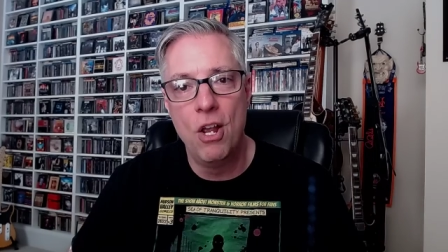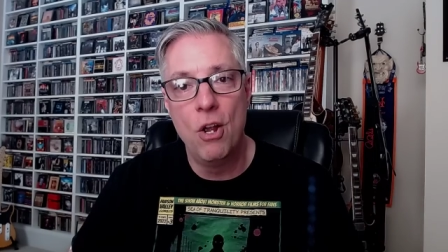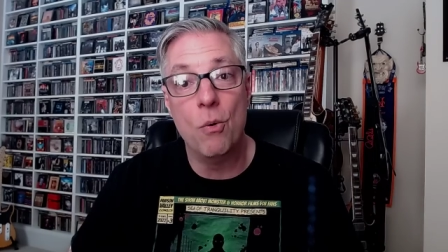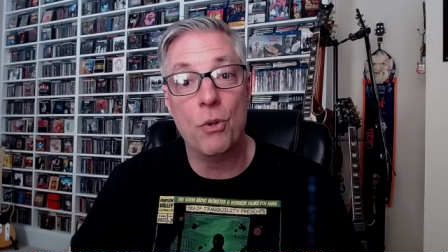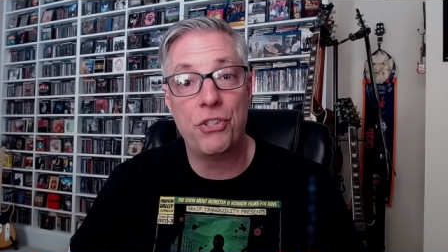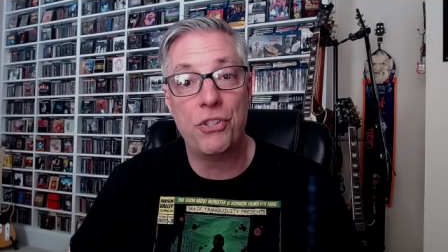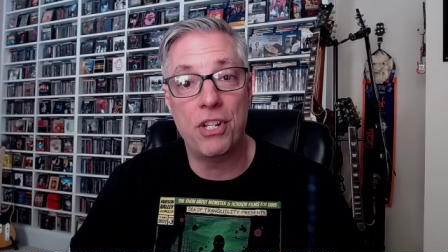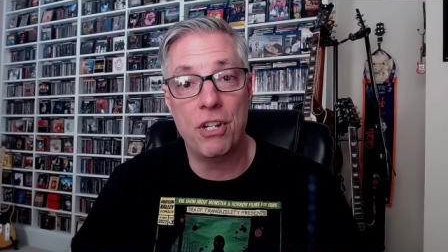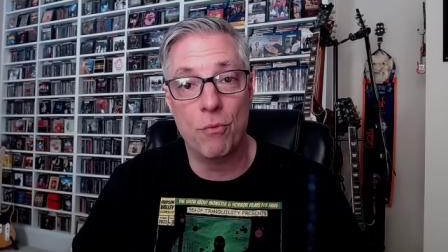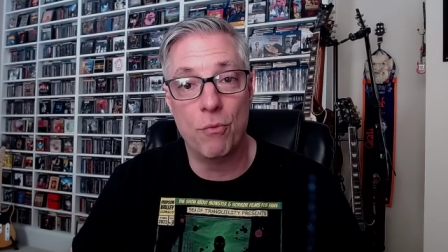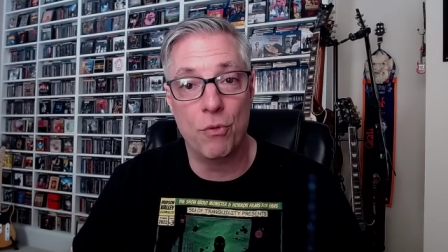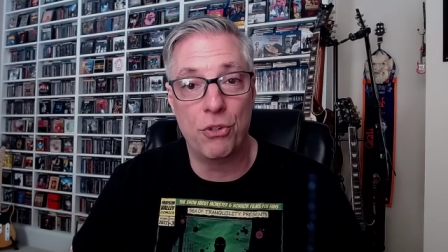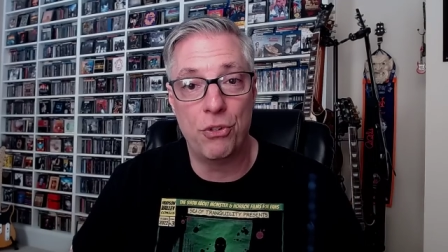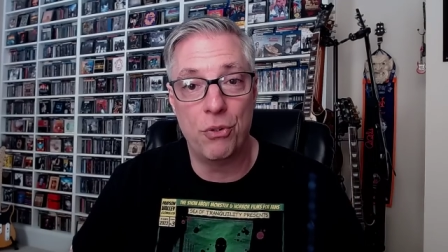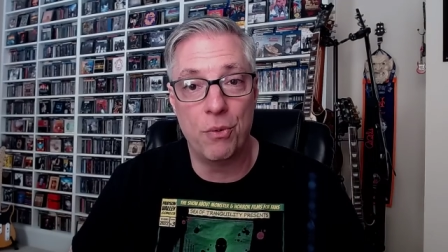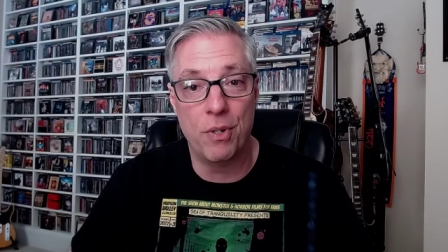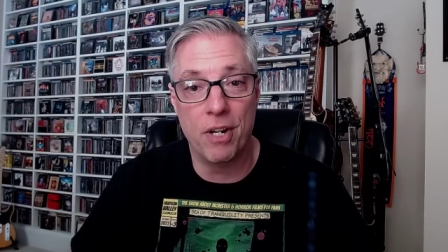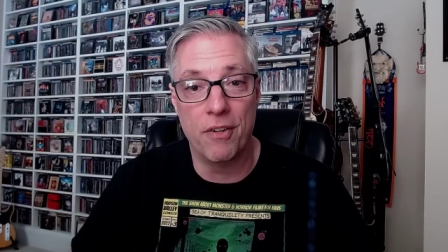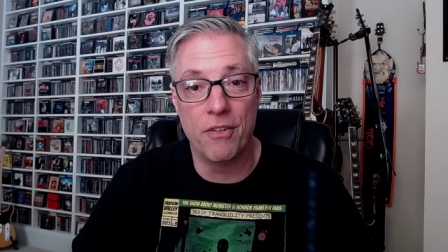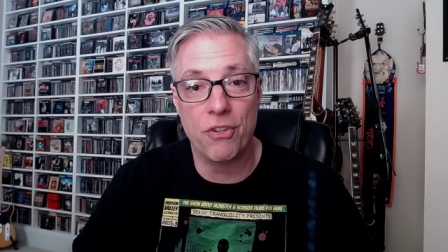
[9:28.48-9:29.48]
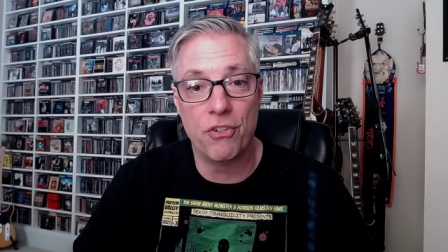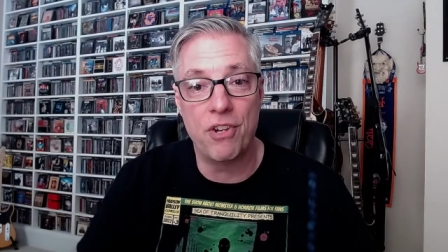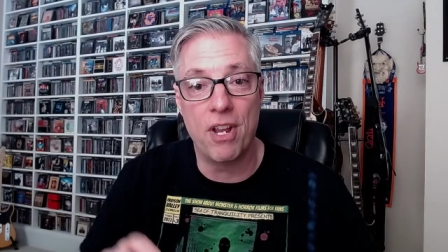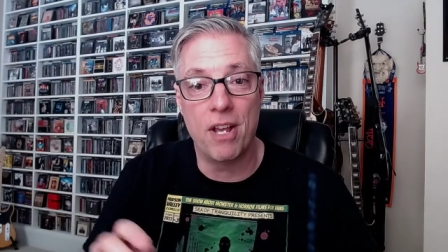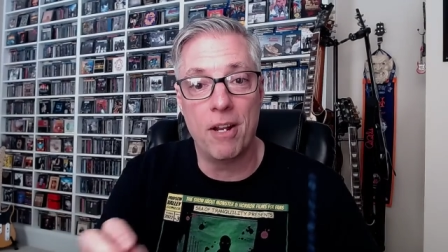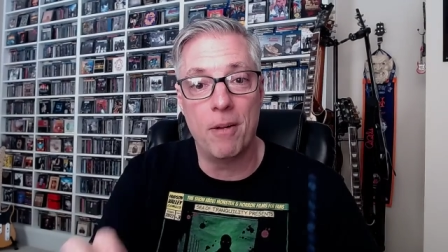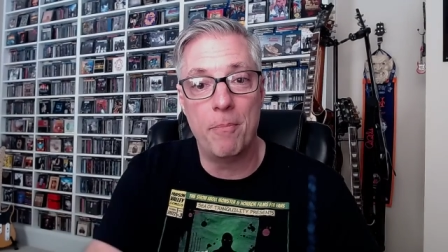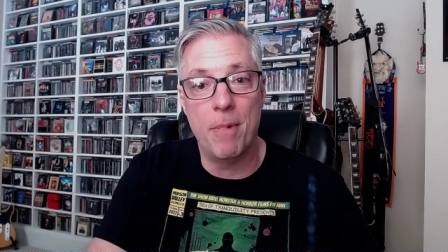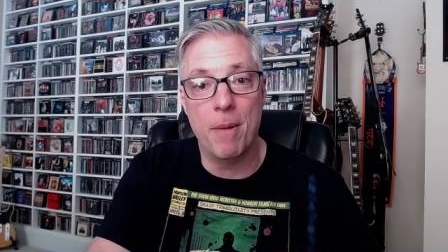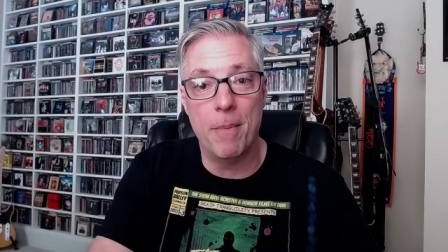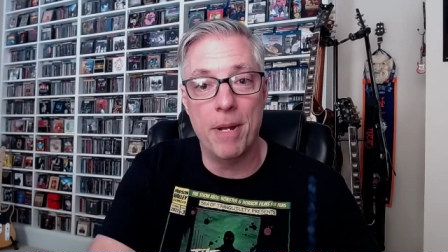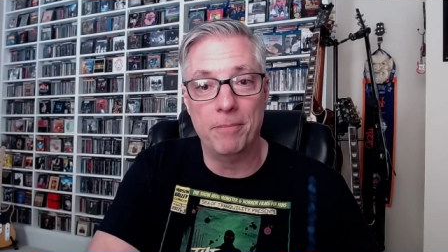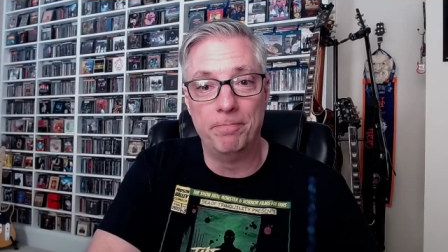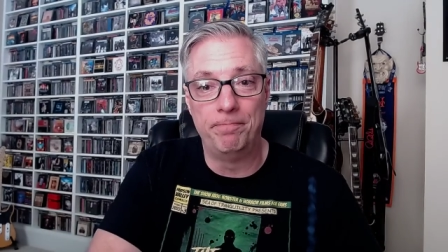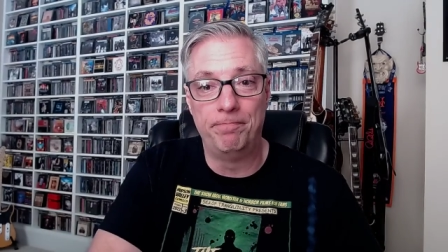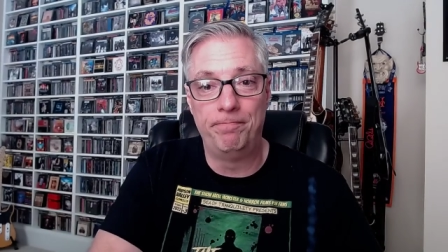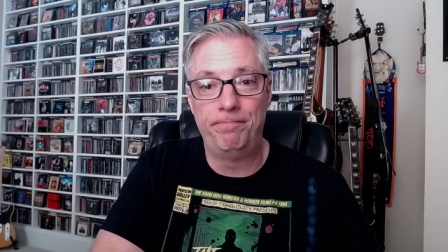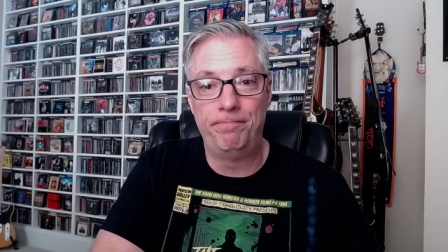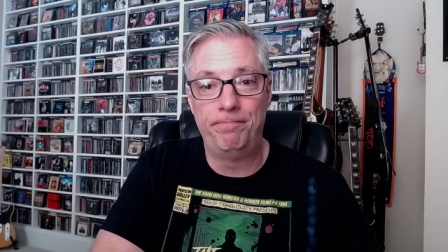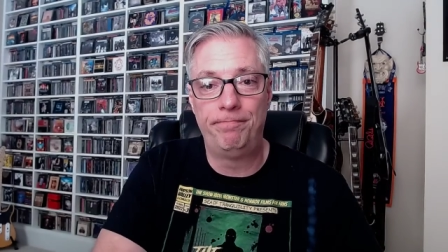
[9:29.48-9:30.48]
We'll see you real soon here on the channel.
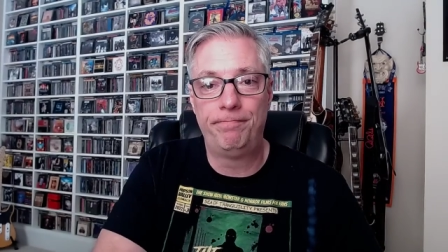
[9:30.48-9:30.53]
Bye-bye.